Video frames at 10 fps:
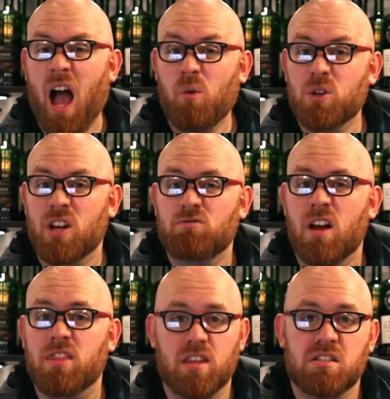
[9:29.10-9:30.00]
wish I'd
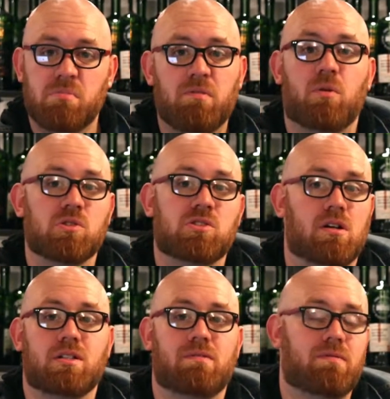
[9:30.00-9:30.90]
read this before
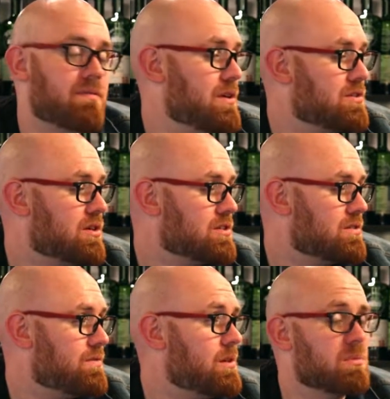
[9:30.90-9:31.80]
starting
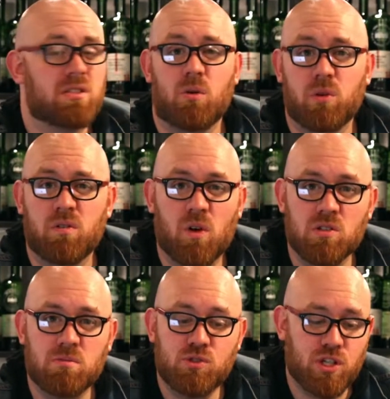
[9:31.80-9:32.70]
to film, because I would have
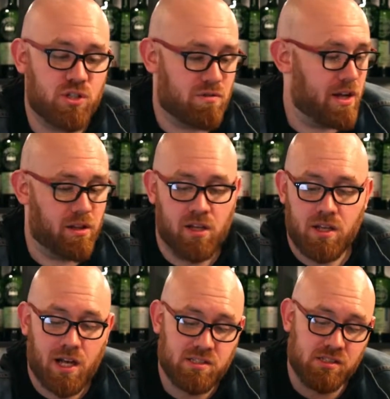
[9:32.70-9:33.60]
got some ginger ale.
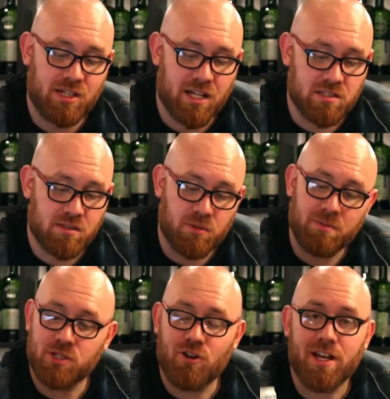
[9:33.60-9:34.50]
As it stands, I'm going to
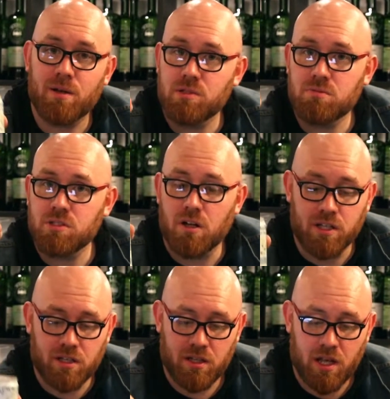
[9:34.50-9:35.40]
be trying it with some
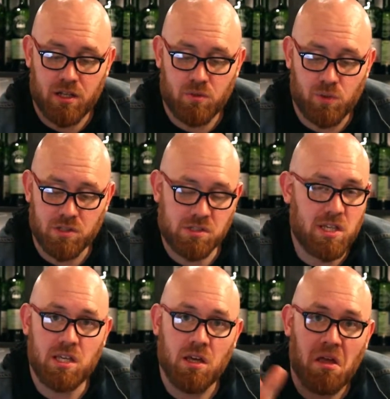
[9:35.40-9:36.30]
tonic, and we'll
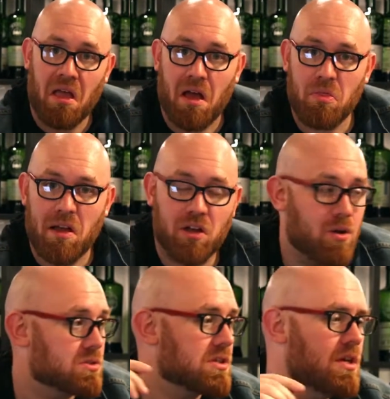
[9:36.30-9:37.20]
see how that
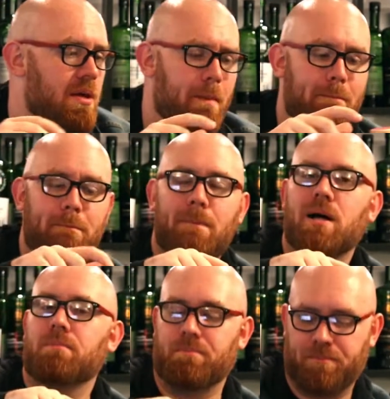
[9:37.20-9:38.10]
goes.
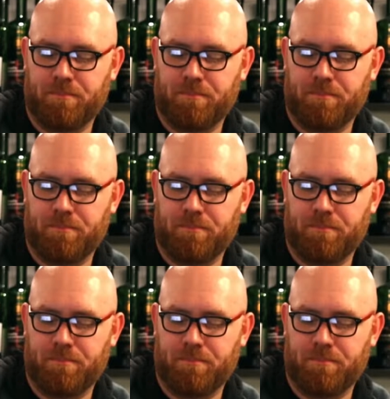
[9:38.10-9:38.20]
But